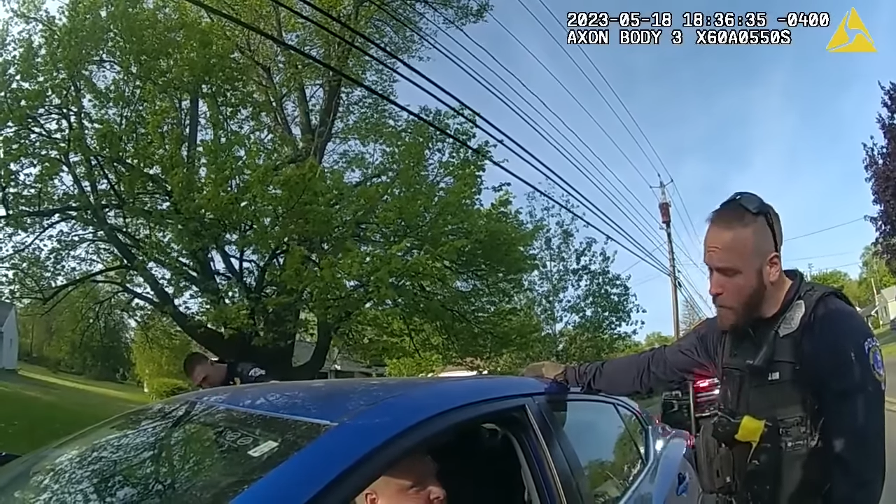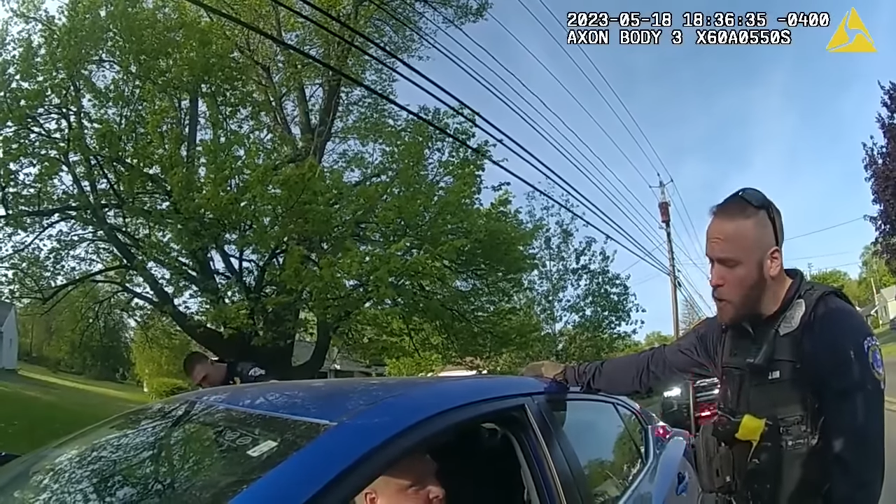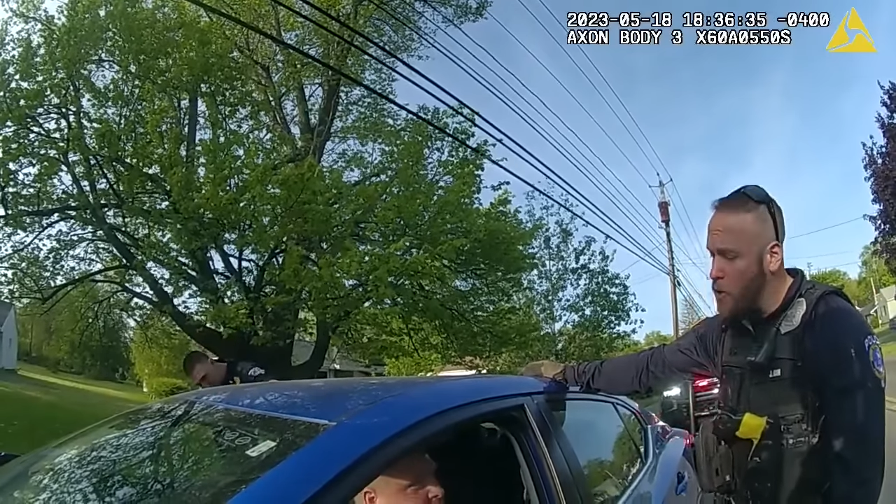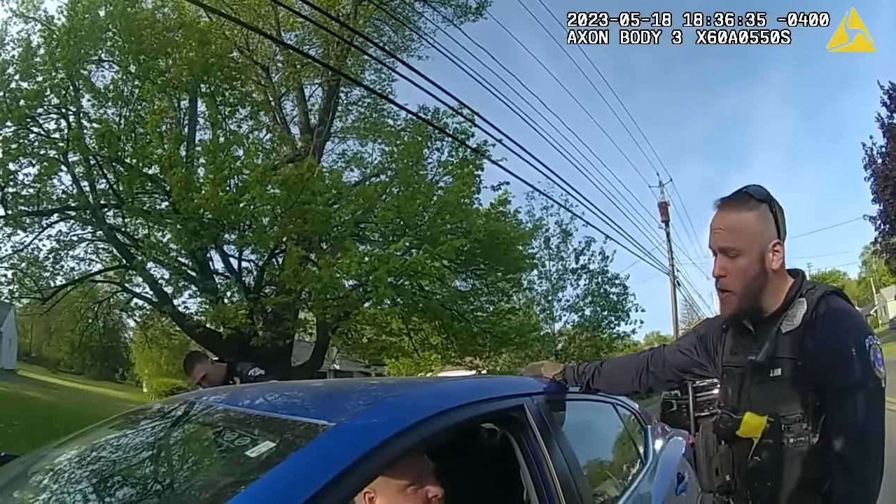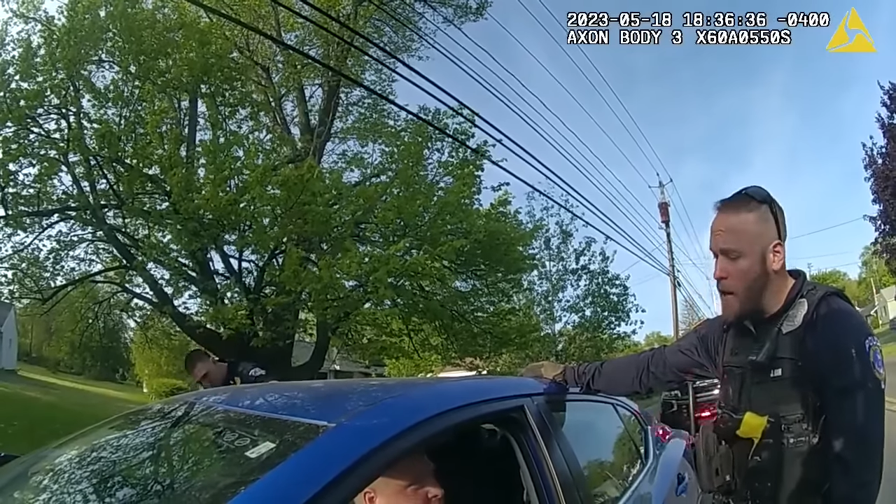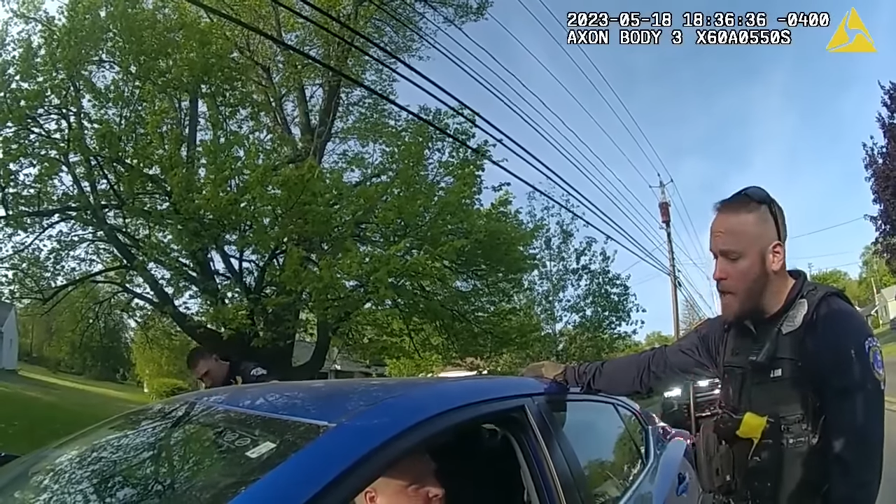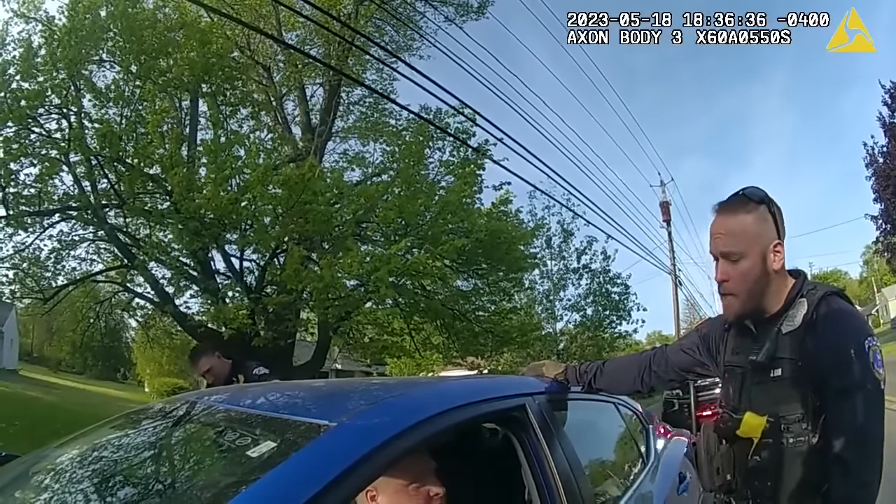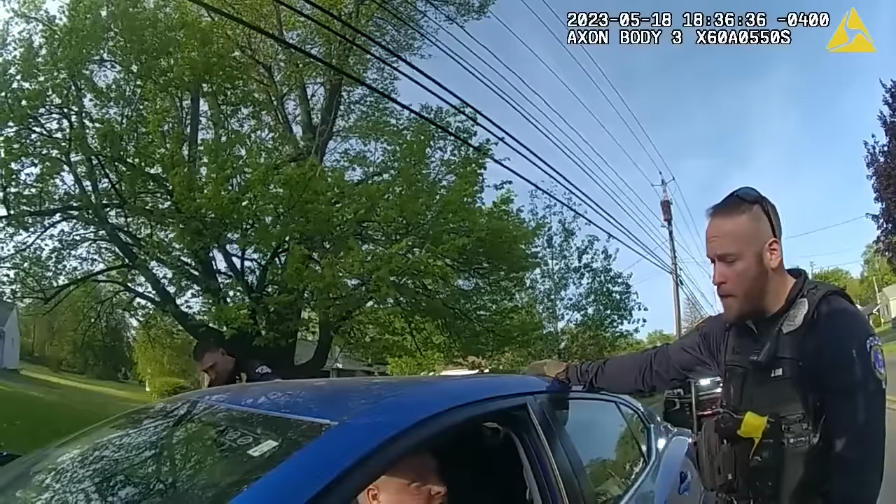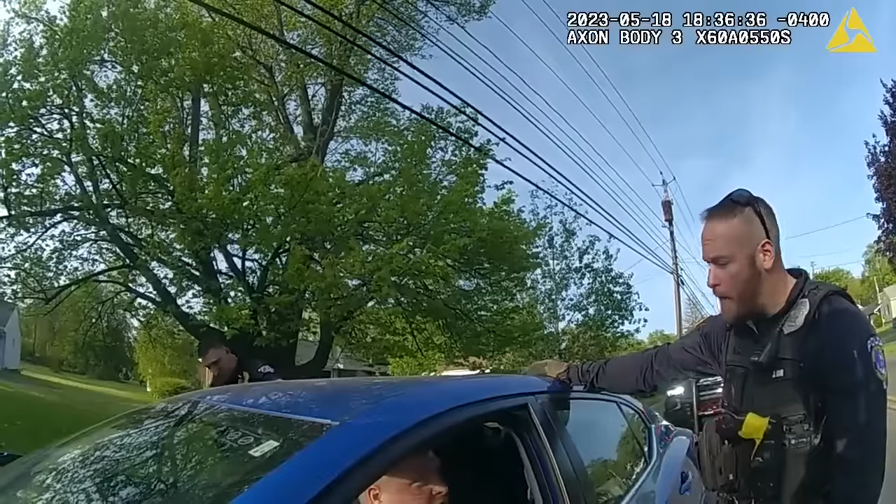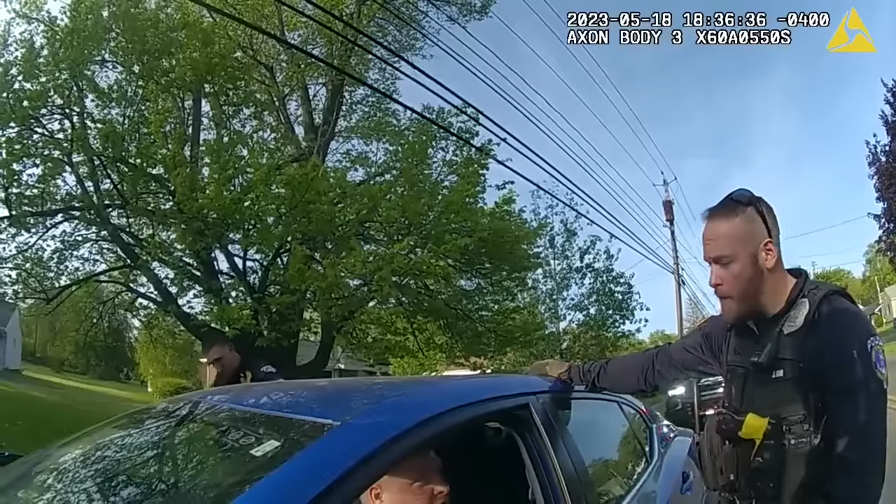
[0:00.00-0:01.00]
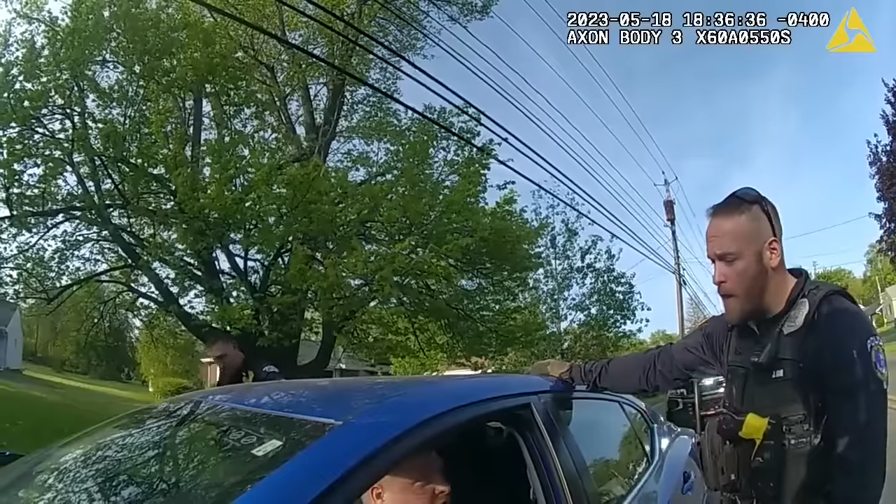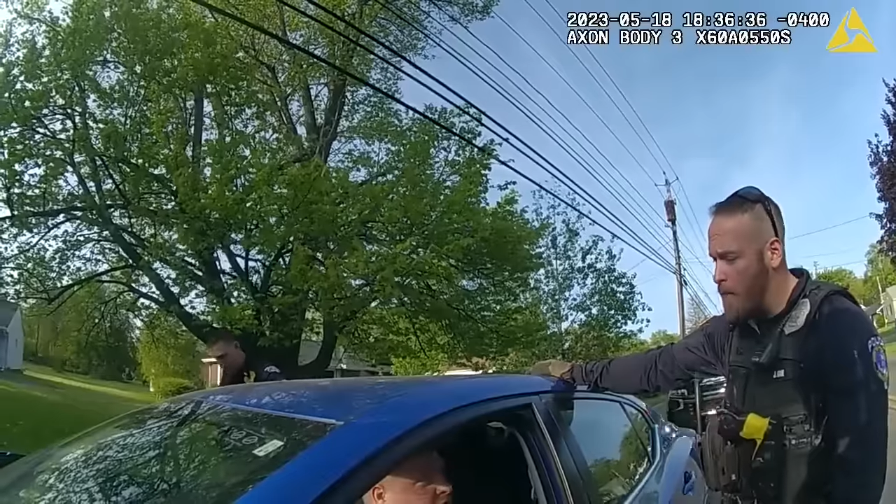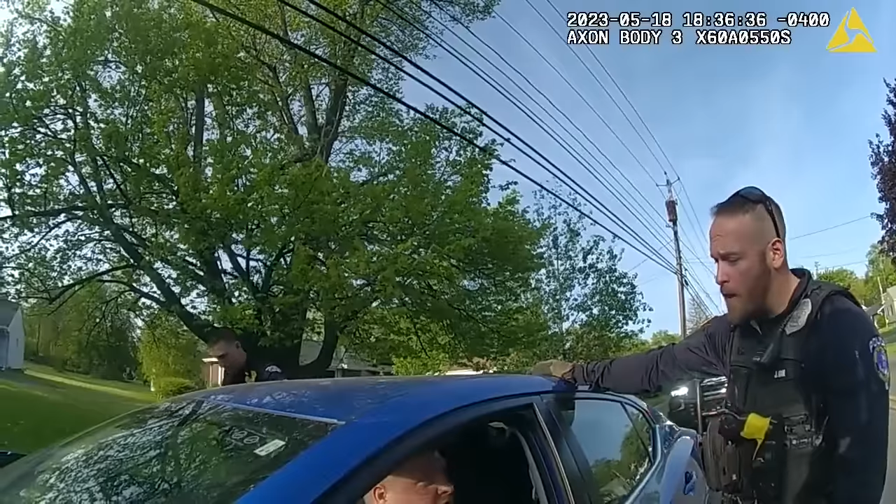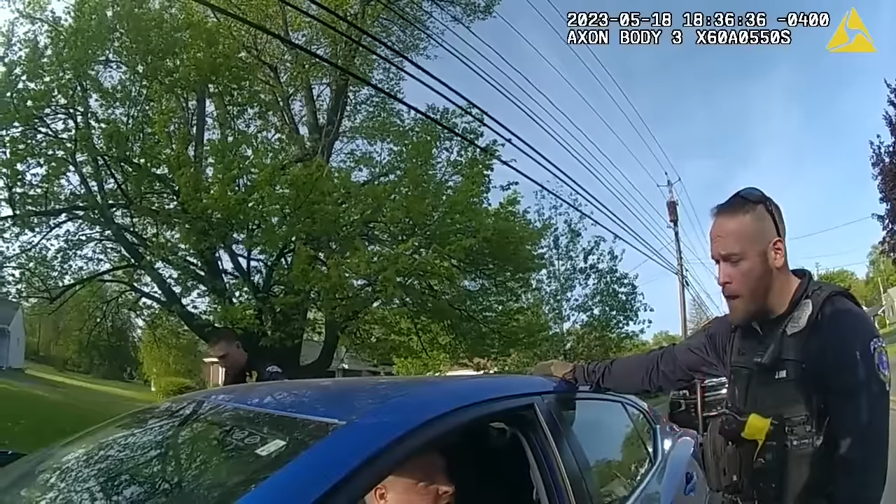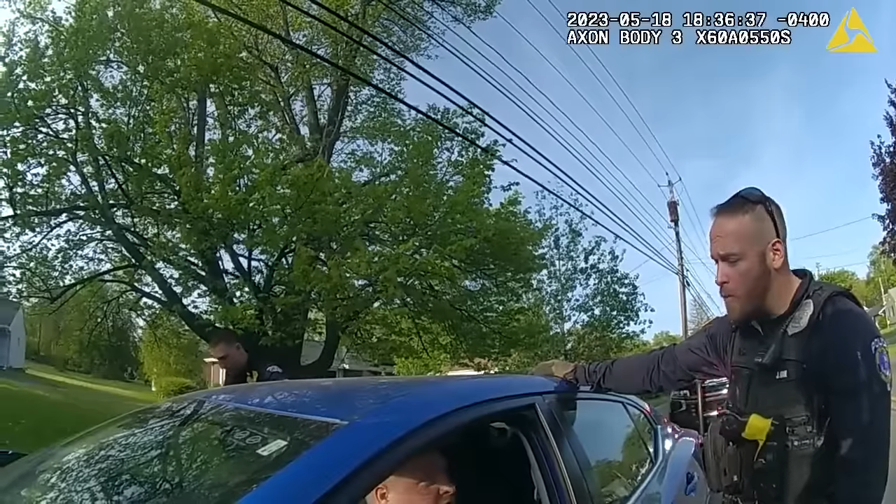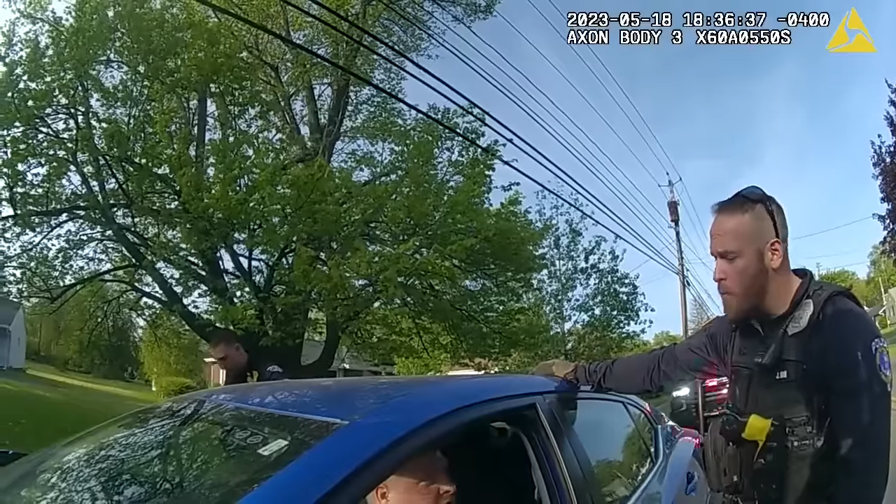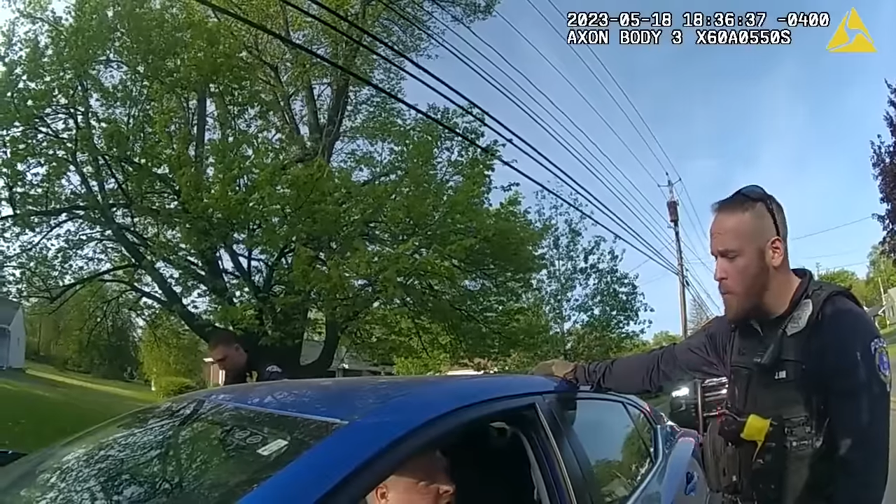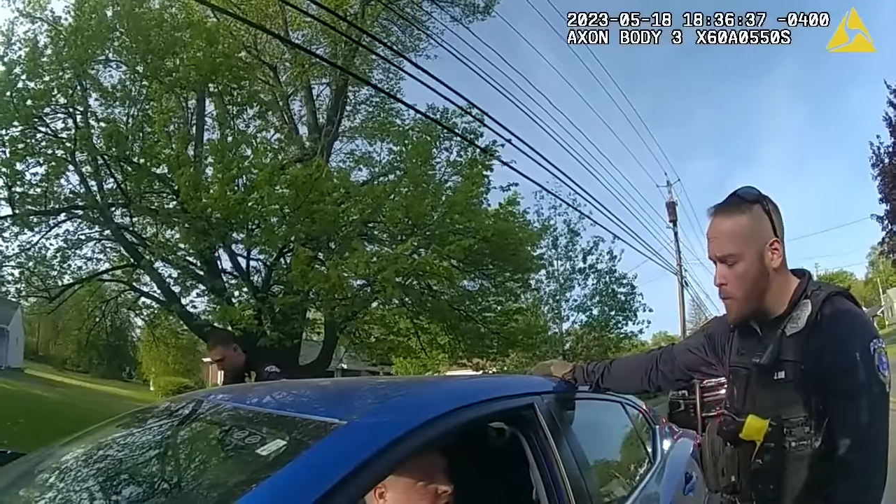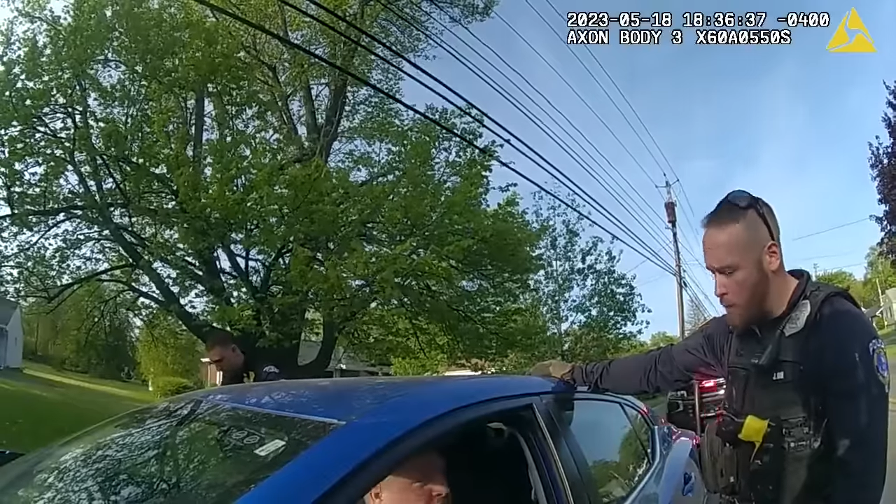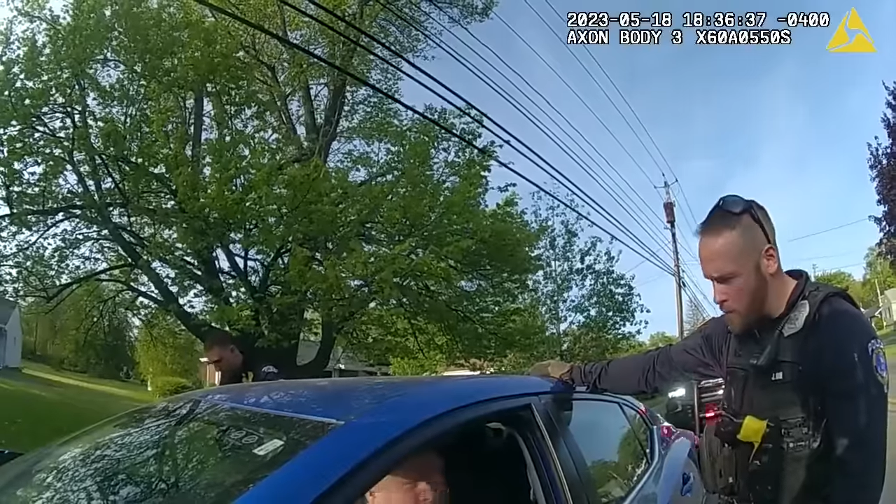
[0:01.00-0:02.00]
but you're not even identifying who
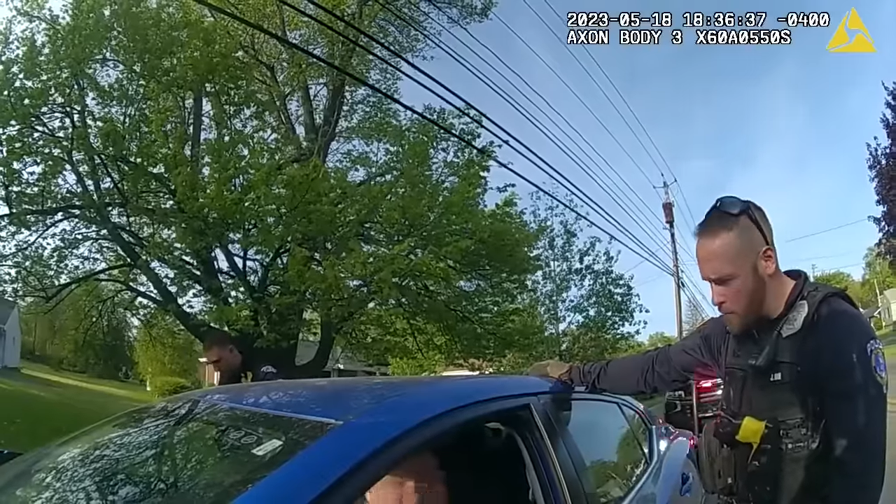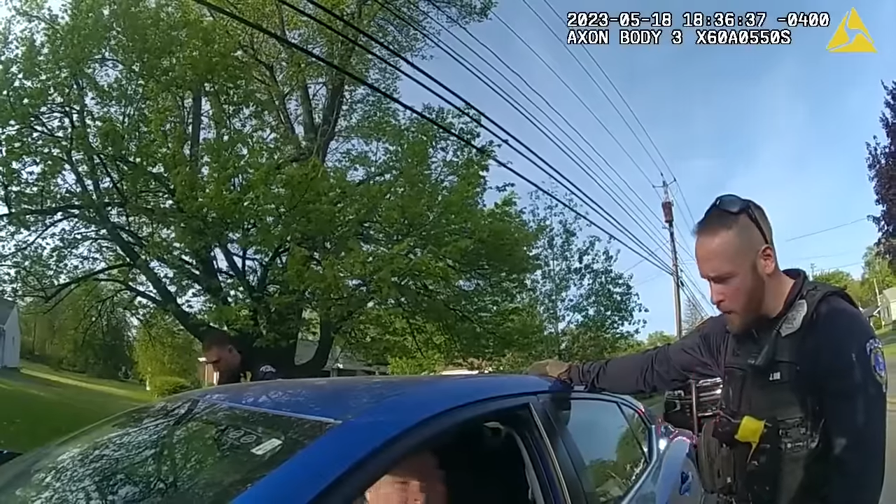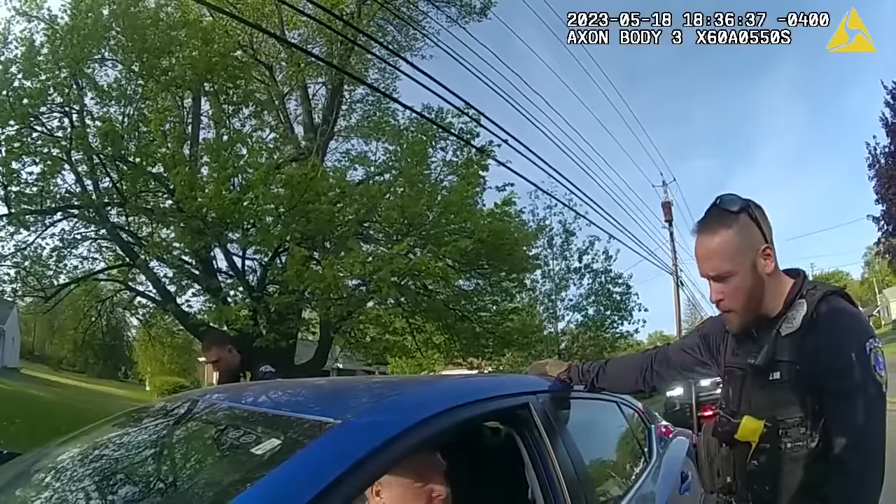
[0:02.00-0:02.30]
you were to me.